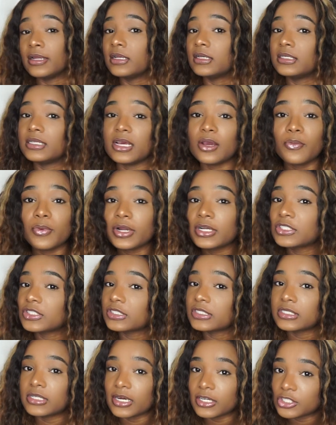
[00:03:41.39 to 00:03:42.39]
they were
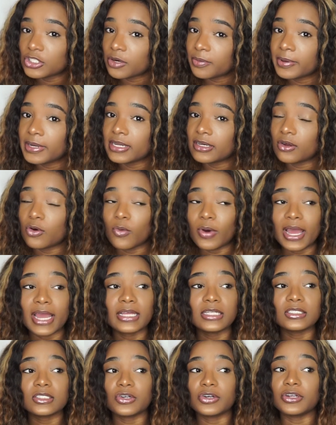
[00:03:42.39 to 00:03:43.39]
just not dropping the
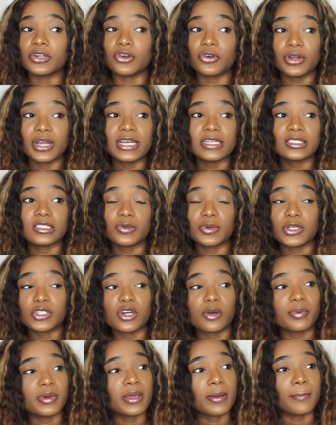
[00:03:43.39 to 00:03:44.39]
whites or the grays. They were
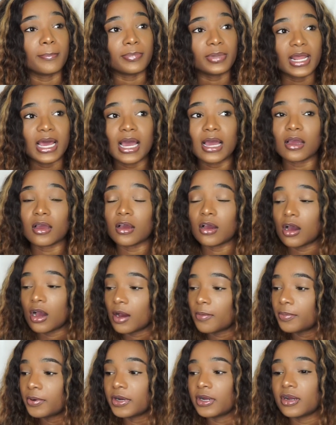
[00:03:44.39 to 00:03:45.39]
dropping black,
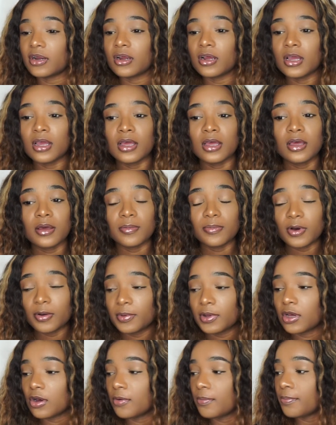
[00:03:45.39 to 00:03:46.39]
copper,
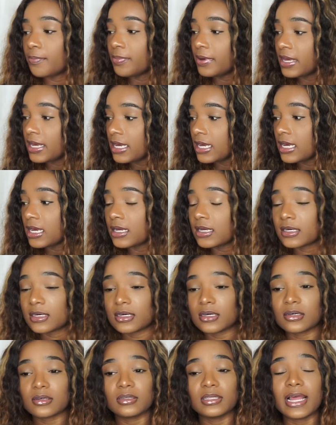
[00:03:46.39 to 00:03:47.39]
bubblegum pink,
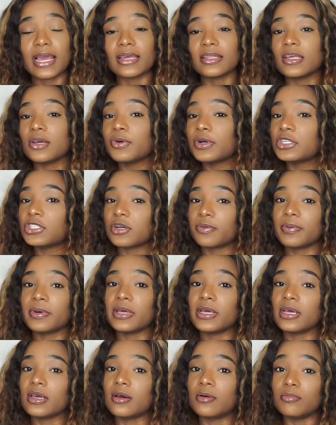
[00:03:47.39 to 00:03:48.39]
like they were
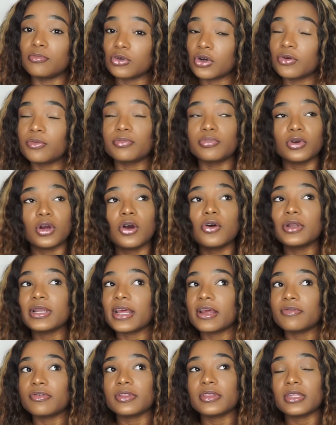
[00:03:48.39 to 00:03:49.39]
dropping brown,
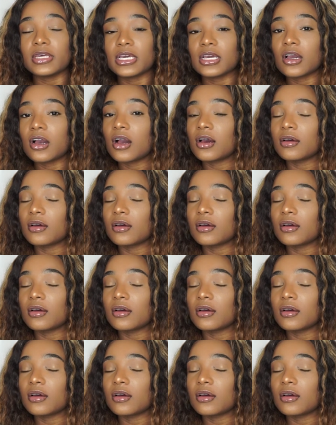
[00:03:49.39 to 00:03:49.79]
everything